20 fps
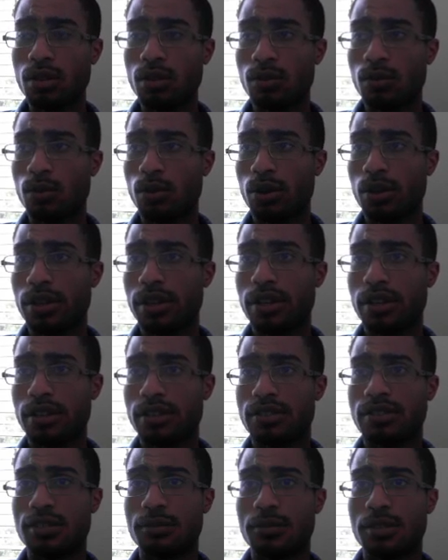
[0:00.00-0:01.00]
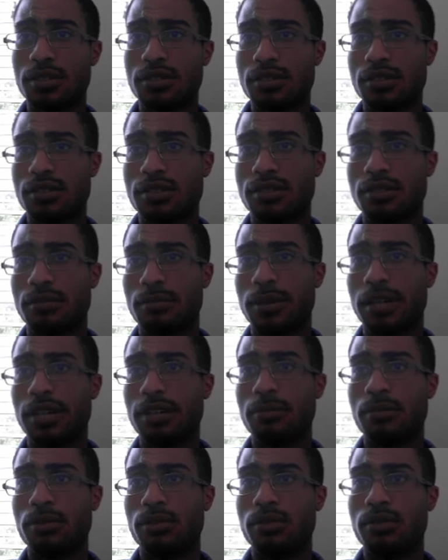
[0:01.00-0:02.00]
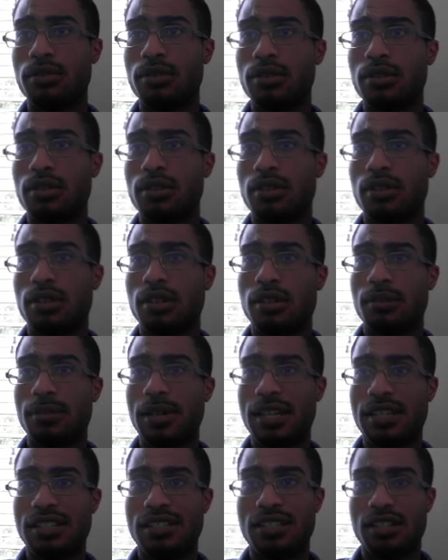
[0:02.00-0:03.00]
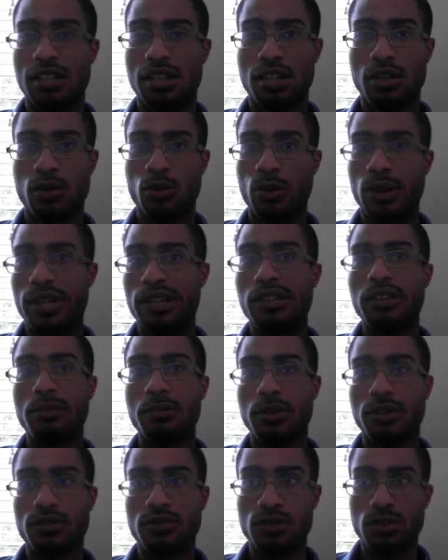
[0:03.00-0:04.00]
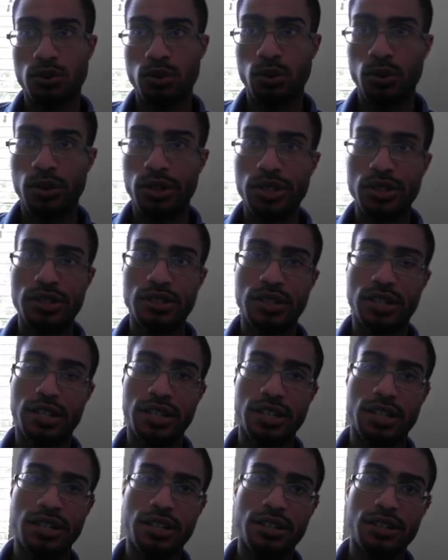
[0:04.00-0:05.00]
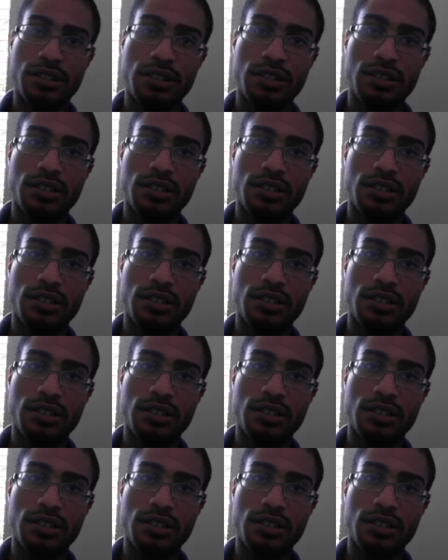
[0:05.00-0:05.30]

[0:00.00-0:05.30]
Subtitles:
working on something such as the Bible has a great number of stories, and